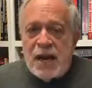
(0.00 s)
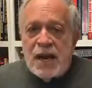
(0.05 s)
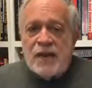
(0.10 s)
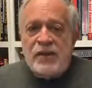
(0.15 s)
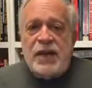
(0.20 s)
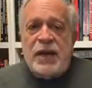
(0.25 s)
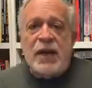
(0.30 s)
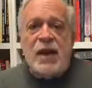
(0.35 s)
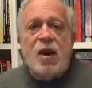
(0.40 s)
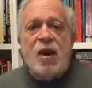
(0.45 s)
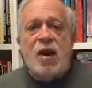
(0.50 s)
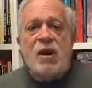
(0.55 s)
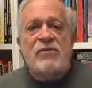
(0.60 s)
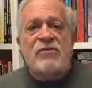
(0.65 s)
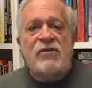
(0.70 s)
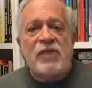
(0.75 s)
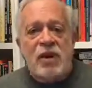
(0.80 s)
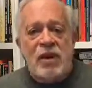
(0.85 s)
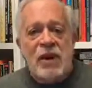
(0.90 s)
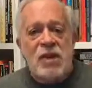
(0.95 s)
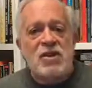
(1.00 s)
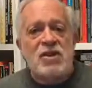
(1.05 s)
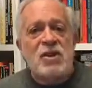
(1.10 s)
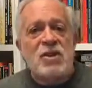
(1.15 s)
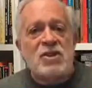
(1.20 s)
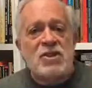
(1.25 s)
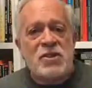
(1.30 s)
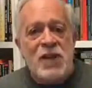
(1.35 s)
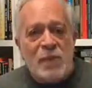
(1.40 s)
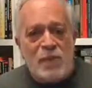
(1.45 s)
they are very
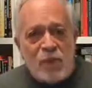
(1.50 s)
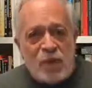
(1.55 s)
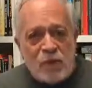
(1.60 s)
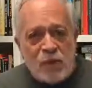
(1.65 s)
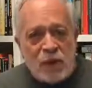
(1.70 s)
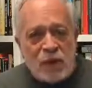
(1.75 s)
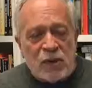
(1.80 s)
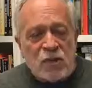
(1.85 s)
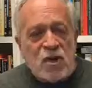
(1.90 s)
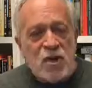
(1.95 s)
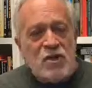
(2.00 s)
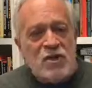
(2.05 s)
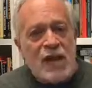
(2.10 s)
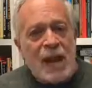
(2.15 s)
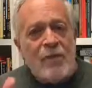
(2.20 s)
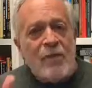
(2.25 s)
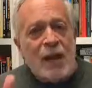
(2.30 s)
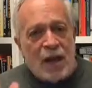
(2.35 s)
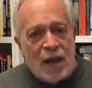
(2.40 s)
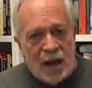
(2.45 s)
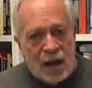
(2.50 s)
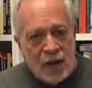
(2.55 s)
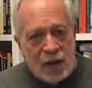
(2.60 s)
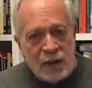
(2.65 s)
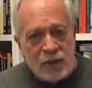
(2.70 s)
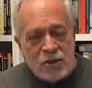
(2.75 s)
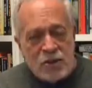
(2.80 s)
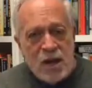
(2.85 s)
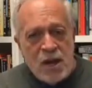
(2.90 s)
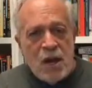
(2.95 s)
susceptible to
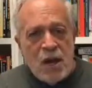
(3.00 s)
demagogues